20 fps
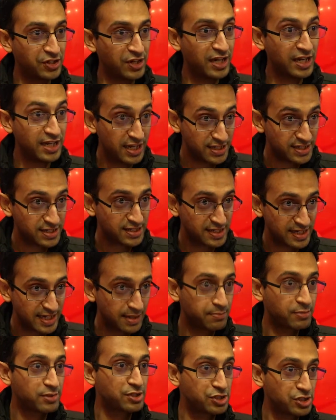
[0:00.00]
It is a
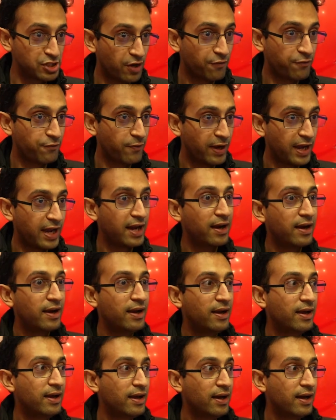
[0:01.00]
stable software,
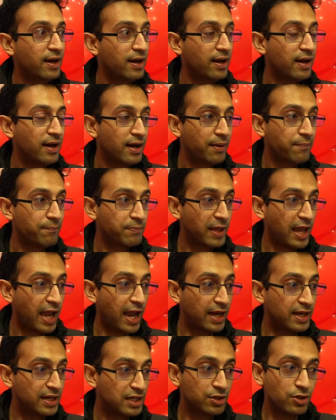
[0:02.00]

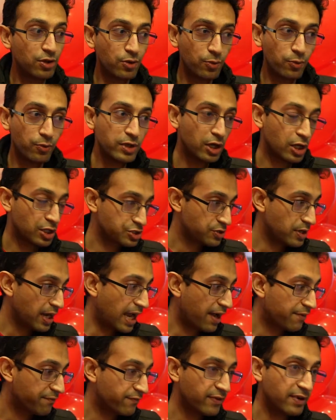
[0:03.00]
and we also
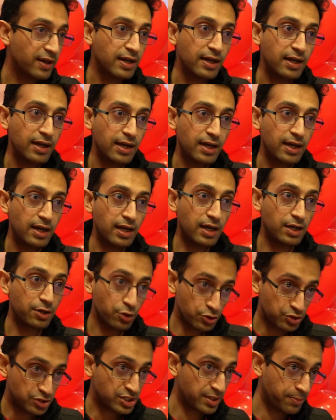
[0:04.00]
have
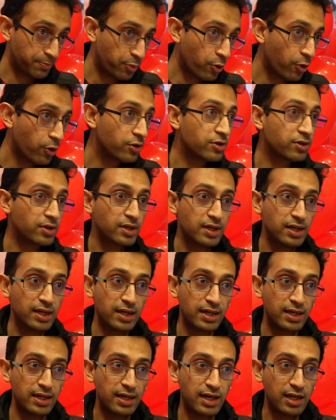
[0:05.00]
good support,
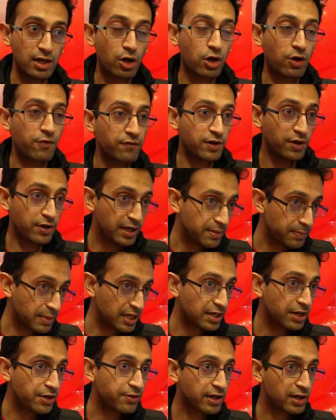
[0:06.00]
a lot of learning
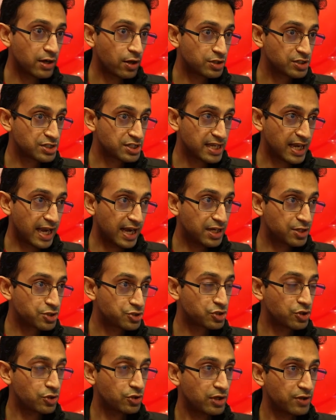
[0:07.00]
material on site.
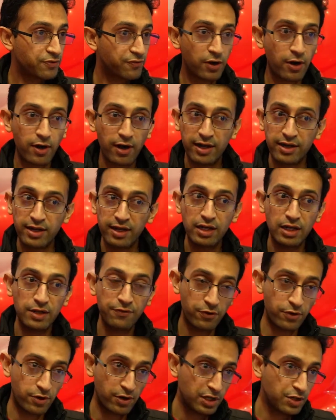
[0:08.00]
So if
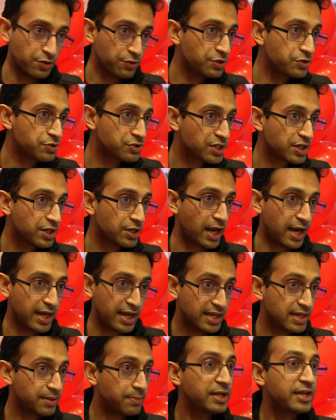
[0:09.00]
you're a new user, you're an
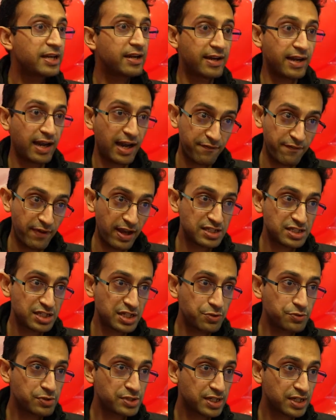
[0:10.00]
intermediate and advanced
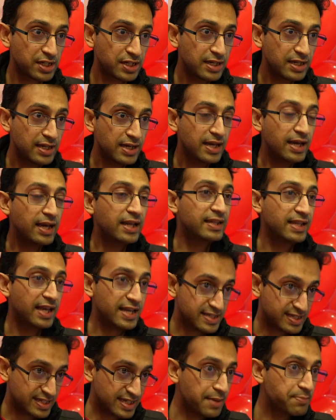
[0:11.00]
user,
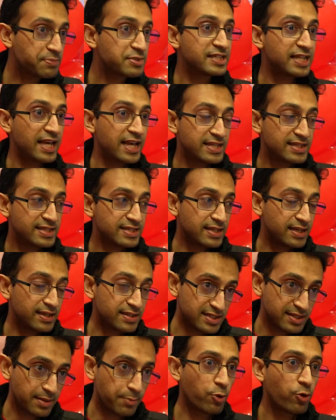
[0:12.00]
there's tips, there's
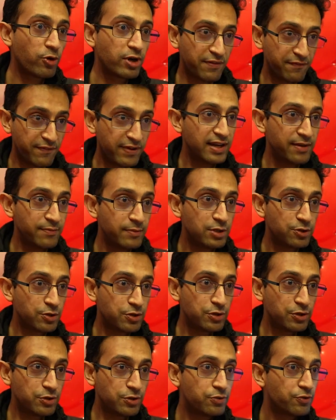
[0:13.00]
support available to
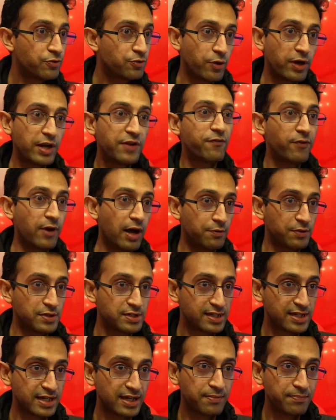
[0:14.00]
you 24 hours
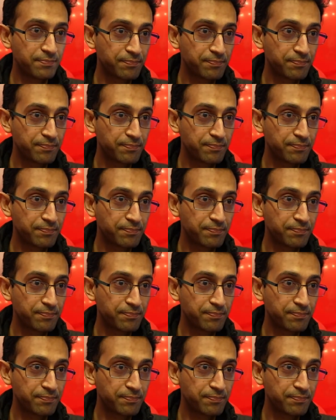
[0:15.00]
a day.